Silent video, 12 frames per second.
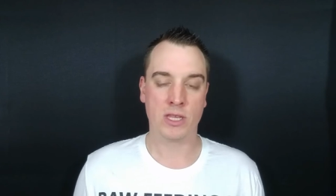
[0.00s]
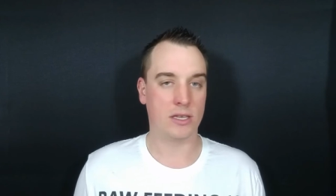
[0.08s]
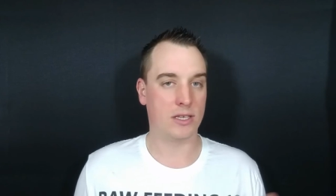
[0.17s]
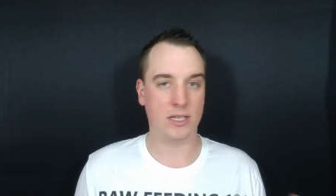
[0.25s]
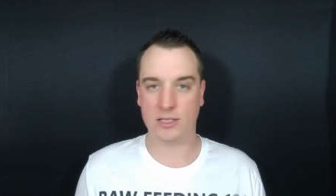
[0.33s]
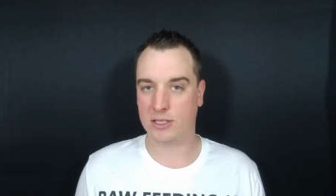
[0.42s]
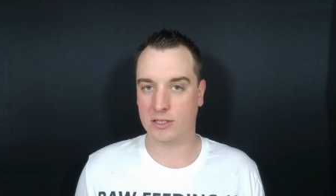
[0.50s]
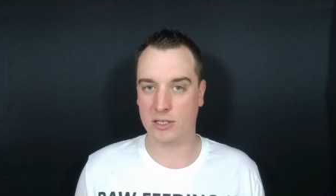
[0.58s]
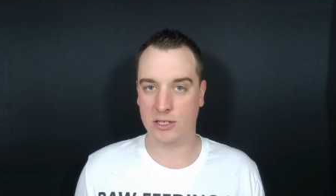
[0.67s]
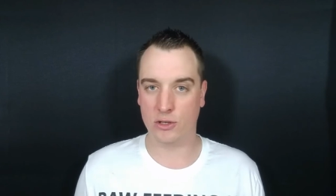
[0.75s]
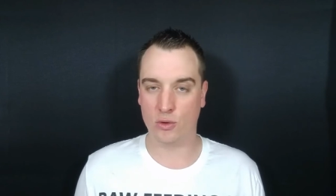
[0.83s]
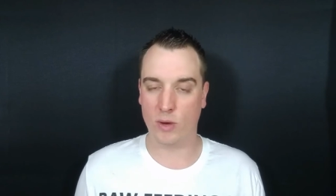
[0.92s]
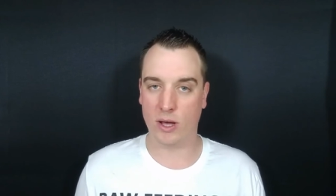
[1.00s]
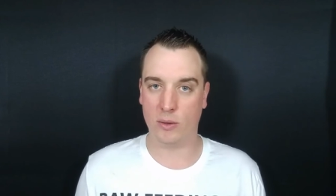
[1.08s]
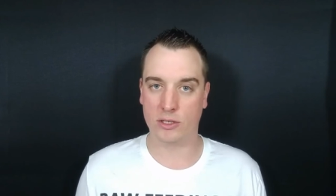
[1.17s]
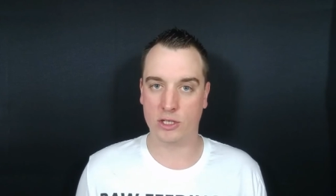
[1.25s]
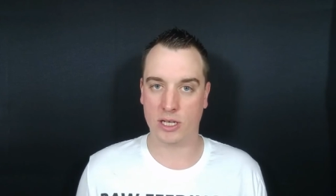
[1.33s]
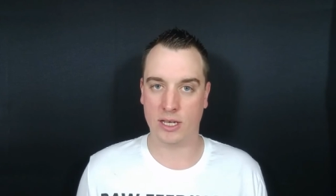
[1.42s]
just doesn't do well
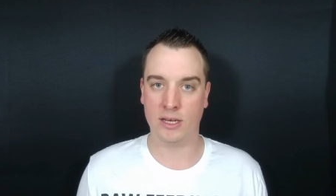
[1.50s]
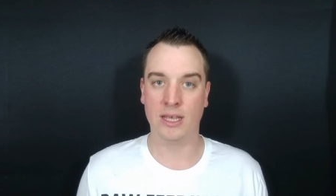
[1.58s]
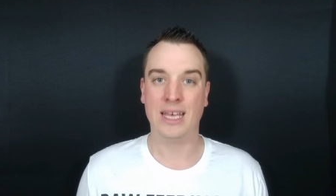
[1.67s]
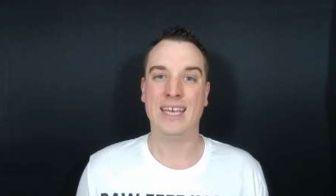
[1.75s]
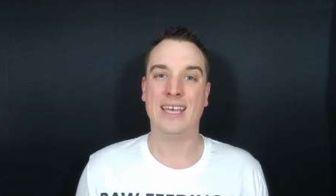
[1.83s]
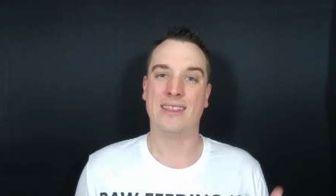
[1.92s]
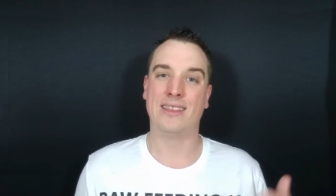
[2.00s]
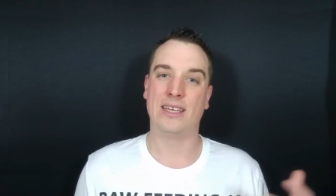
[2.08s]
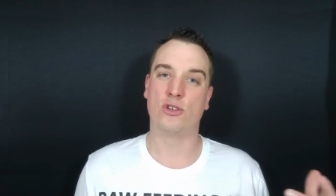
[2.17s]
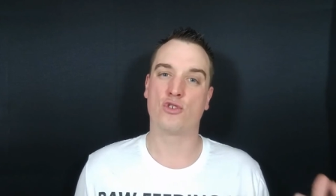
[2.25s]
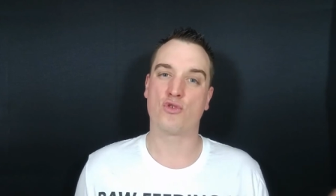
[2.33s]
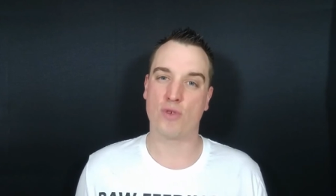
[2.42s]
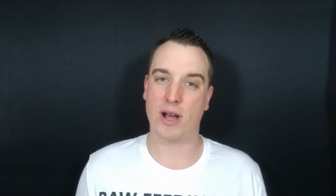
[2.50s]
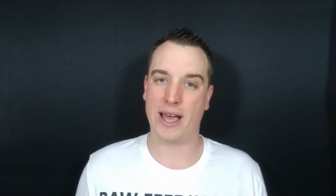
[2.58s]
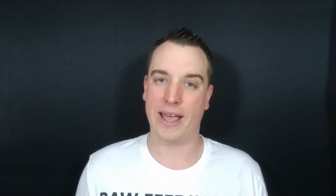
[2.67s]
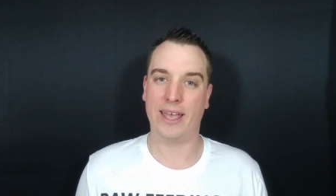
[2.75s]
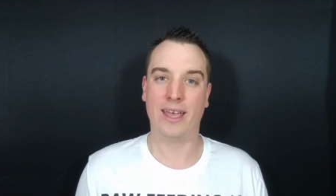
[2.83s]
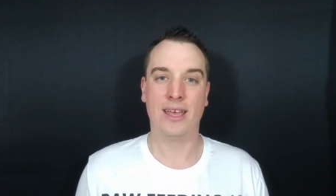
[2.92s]
with chicken, then
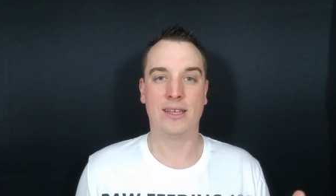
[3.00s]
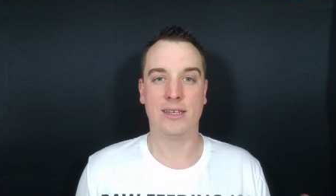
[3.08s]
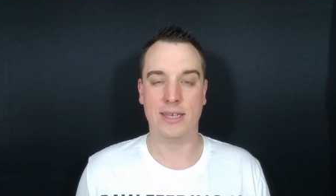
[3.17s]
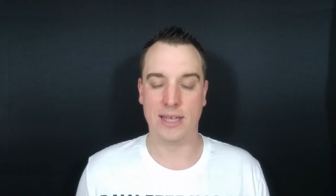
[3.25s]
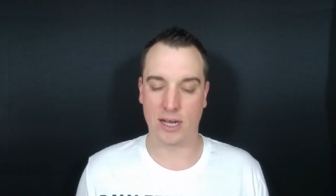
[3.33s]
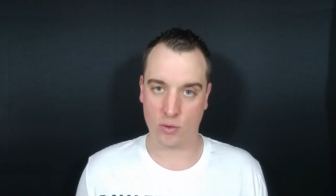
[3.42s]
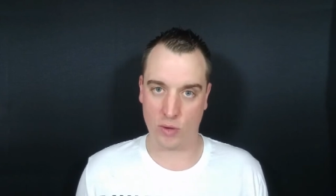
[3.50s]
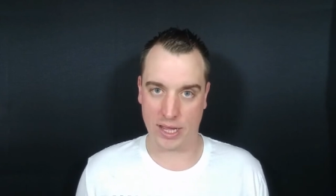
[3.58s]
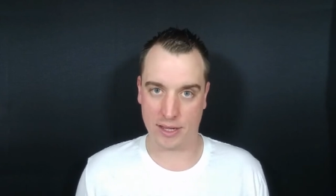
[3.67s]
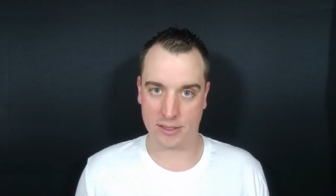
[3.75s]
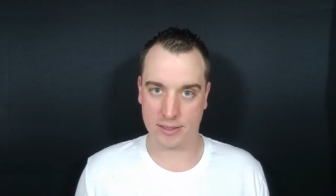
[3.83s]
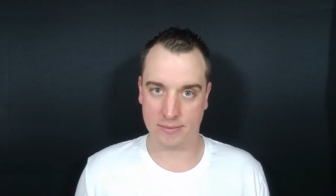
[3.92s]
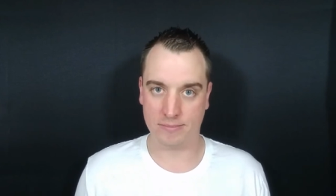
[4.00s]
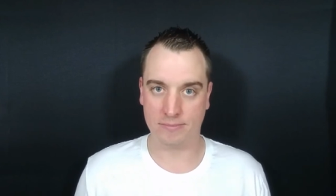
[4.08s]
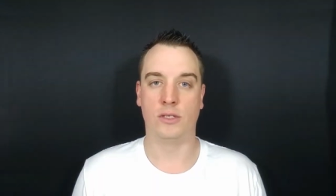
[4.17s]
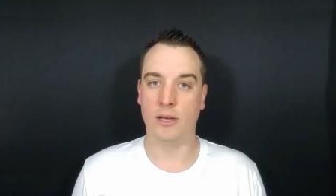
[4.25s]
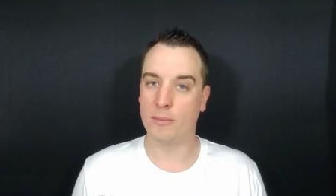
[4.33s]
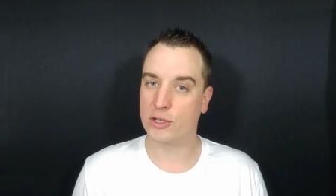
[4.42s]
try duck wings.
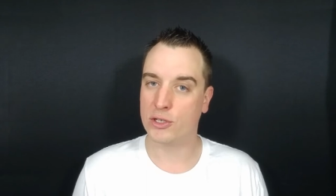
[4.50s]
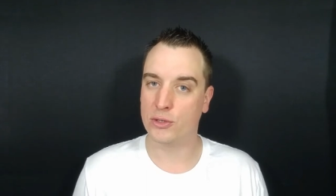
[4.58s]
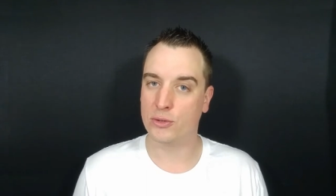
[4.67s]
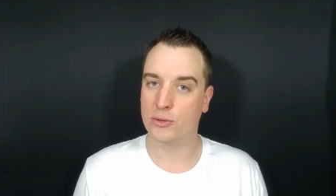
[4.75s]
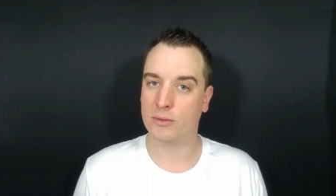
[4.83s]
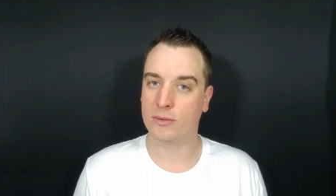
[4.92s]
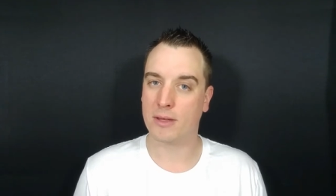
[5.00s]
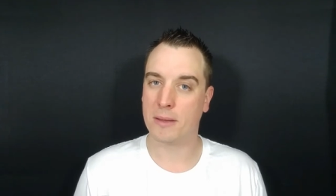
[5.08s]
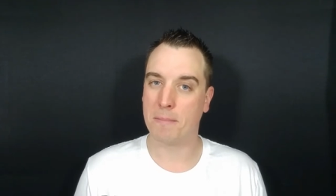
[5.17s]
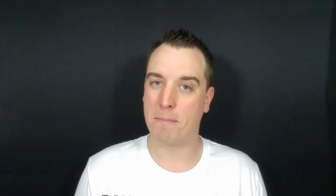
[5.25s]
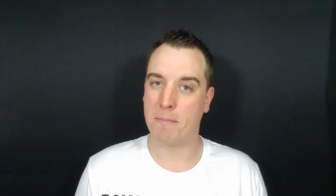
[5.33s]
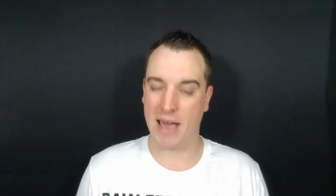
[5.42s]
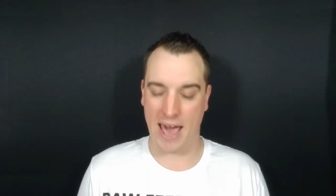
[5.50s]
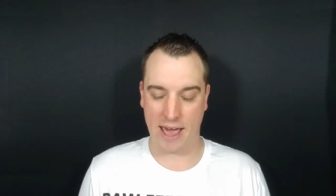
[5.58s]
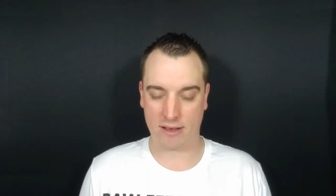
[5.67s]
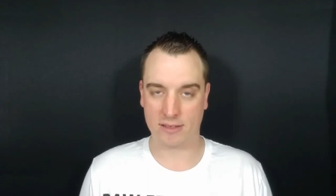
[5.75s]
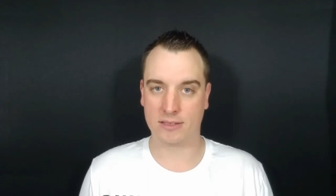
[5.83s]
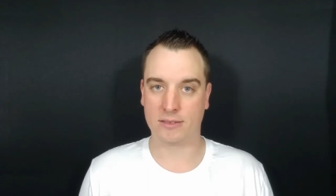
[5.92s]
Number 2,
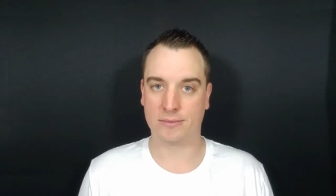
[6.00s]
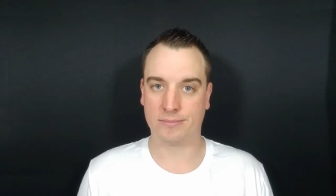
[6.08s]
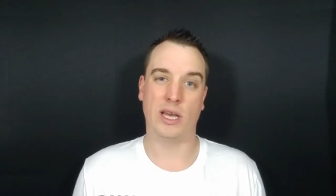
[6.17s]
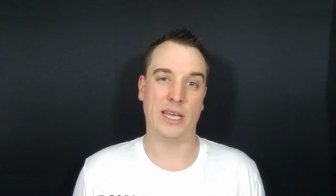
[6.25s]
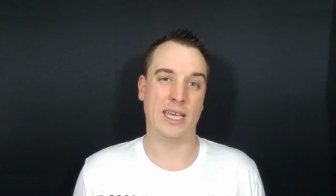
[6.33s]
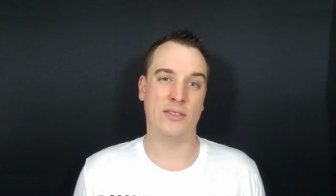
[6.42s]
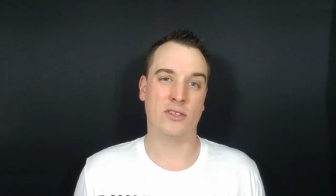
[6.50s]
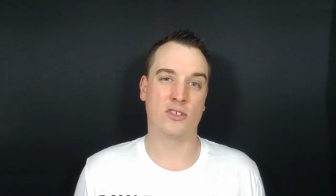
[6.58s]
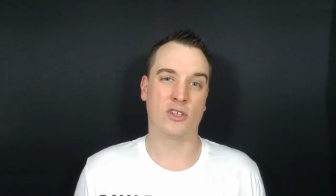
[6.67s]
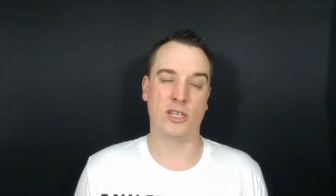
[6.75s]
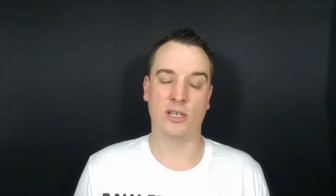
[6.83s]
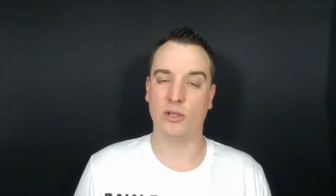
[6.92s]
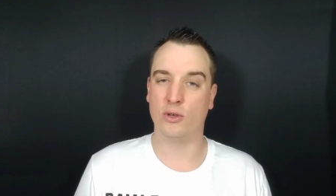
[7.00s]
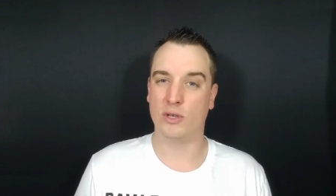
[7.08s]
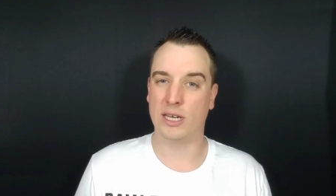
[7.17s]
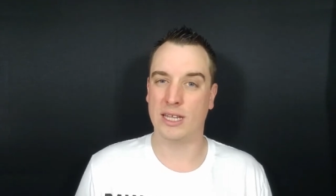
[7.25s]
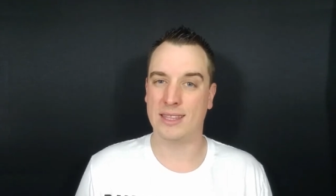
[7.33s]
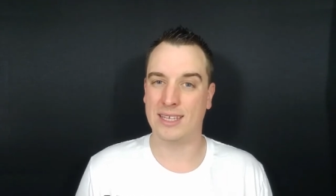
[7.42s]
backs. Again, this could include
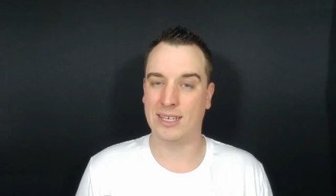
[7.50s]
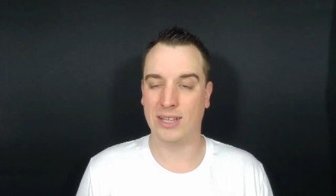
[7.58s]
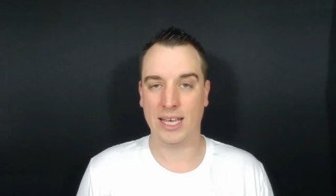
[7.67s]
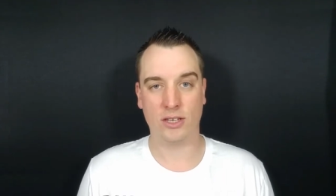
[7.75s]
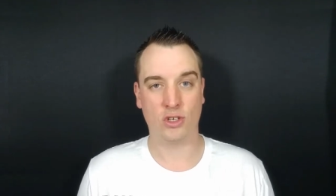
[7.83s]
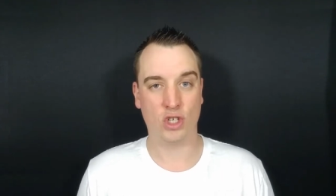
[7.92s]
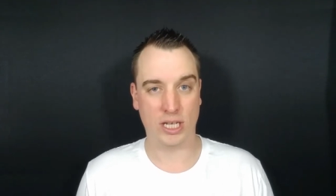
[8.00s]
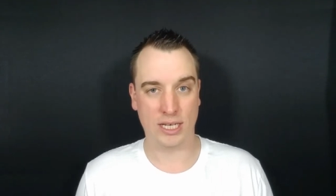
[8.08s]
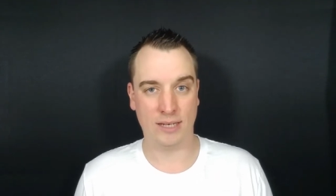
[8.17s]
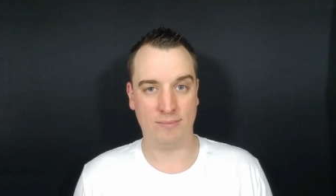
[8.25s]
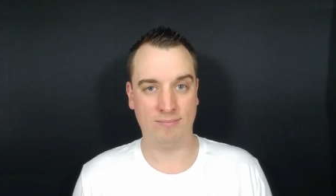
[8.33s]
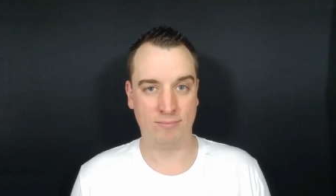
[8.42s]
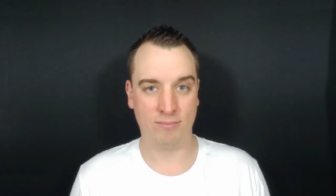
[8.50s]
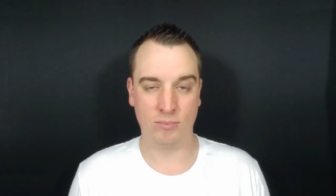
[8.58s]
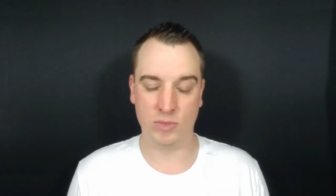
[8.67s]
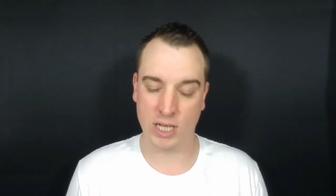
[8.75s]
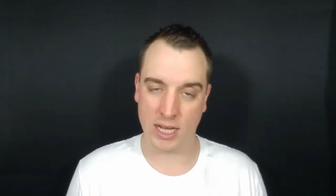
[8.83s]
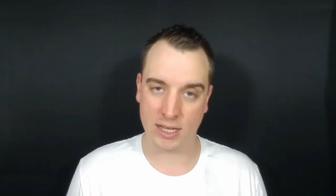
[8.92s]
anything like chicken,
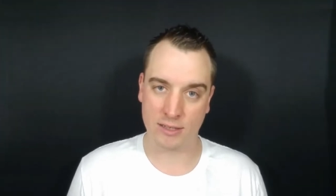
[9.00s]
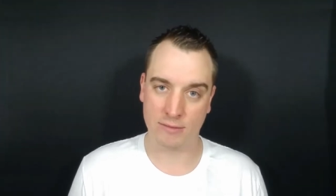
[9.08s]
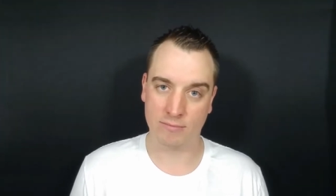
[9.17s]
duck,